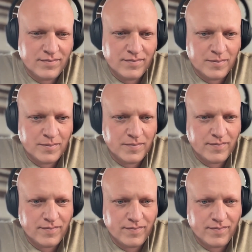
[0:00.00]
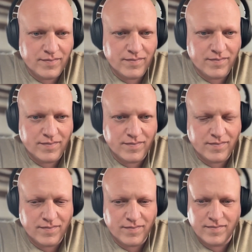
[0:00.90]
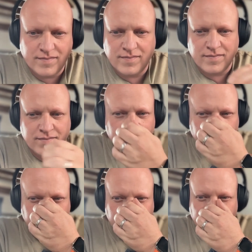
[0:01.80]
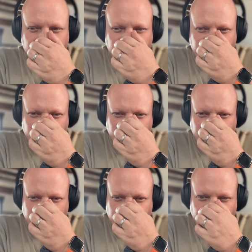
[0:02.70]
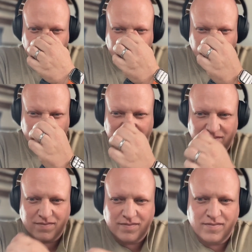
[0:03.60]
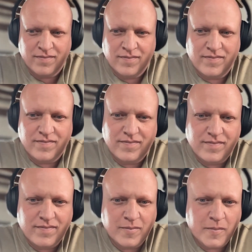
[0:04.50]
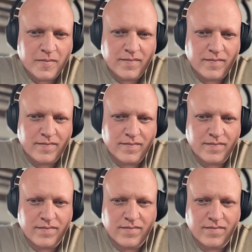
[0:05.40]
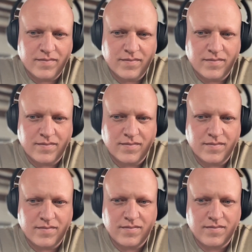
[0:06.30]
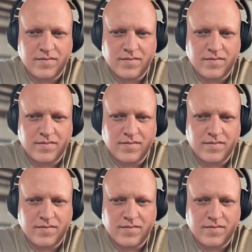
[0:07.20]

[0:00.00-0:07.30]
No words are spoken by the person on screen.